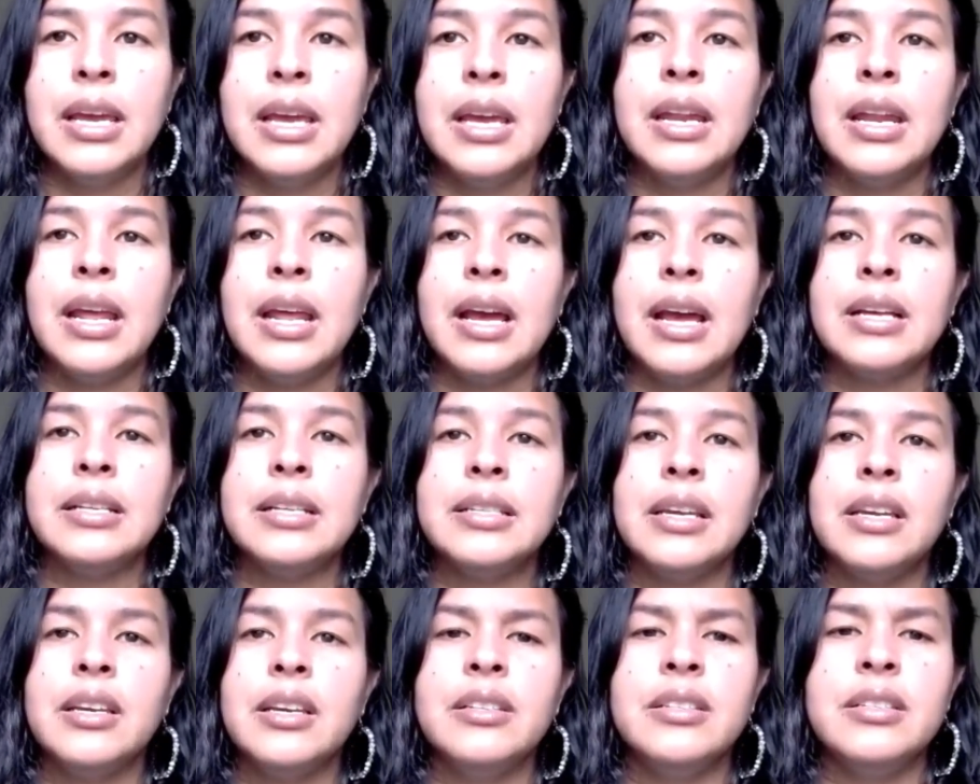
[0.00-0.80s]
And
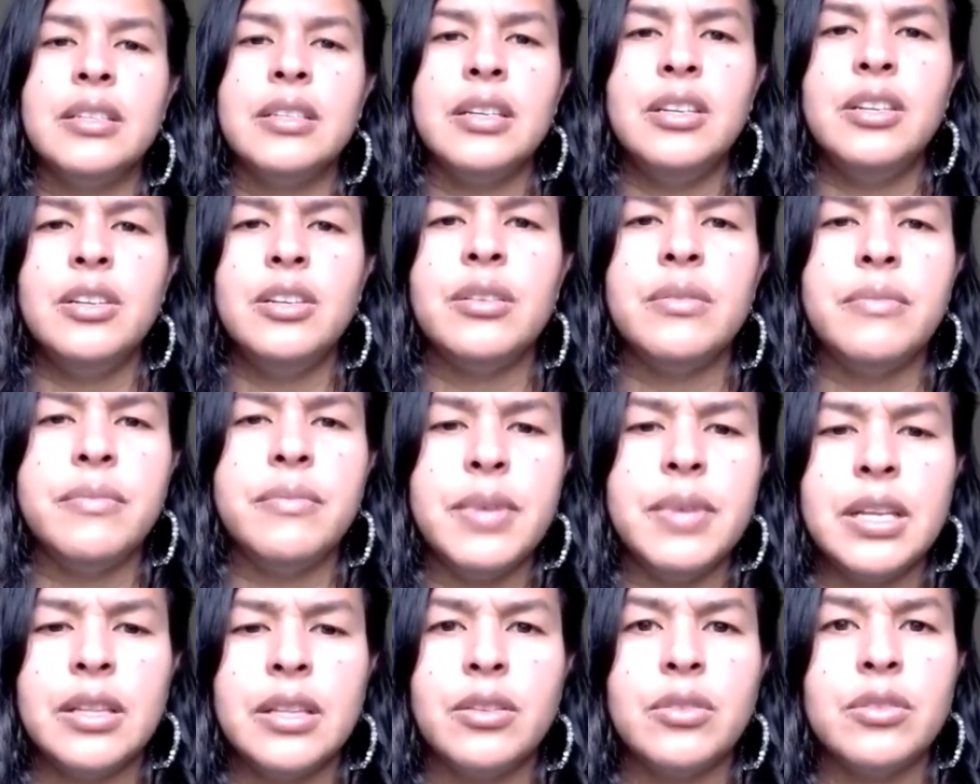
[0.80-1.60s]
as I continue to
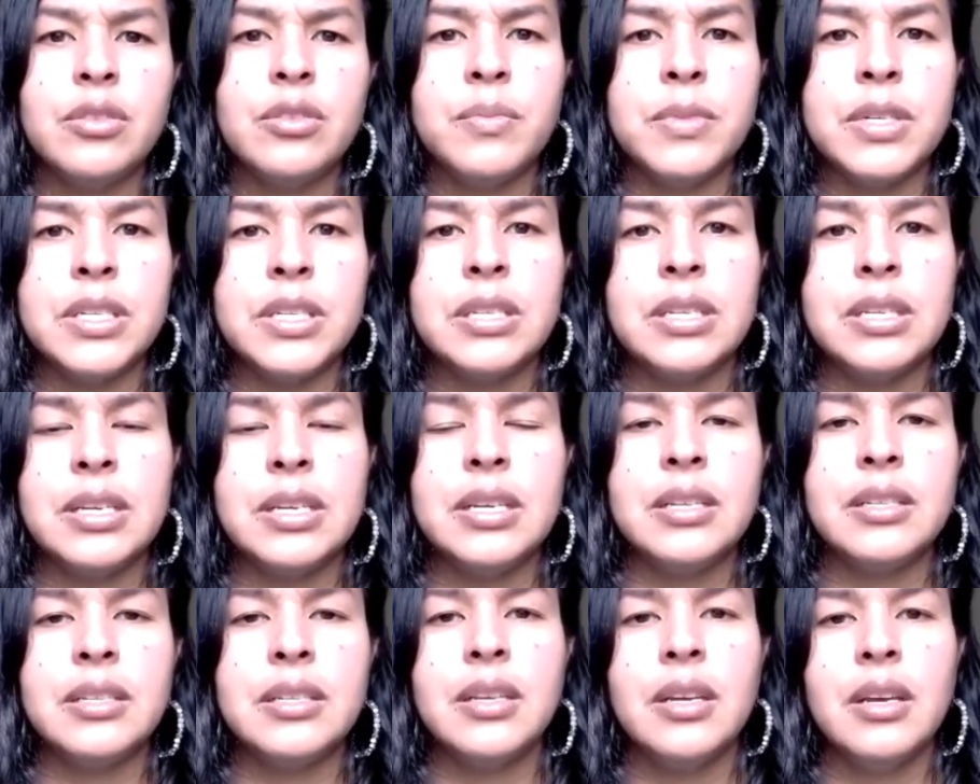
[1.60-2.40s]
make those
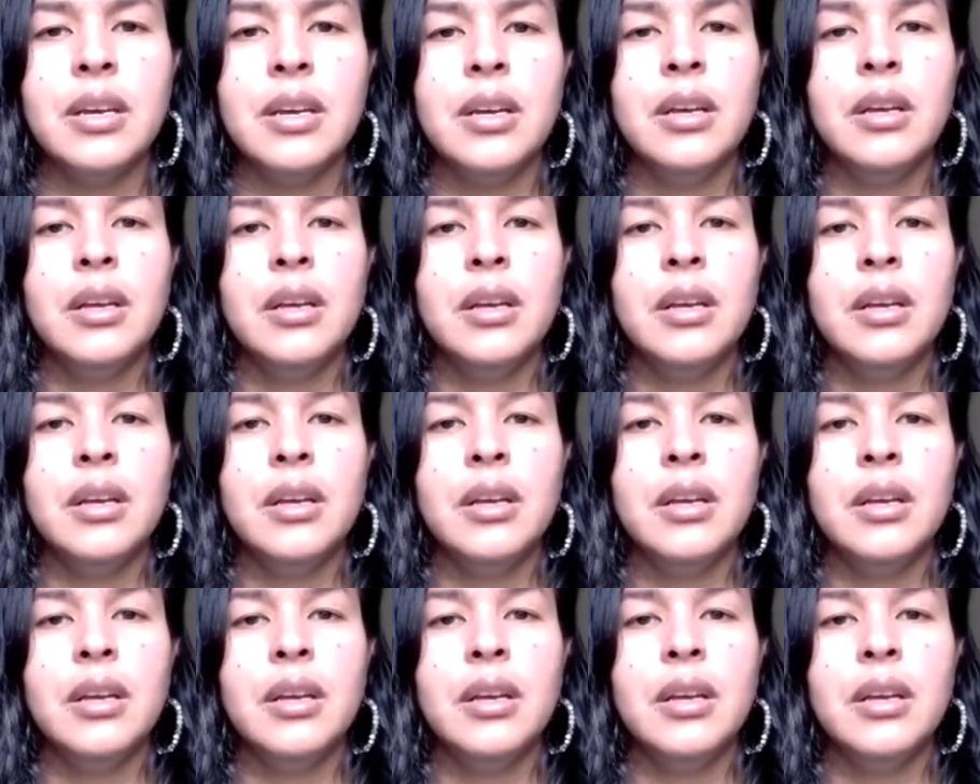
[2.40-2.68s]
mistakes,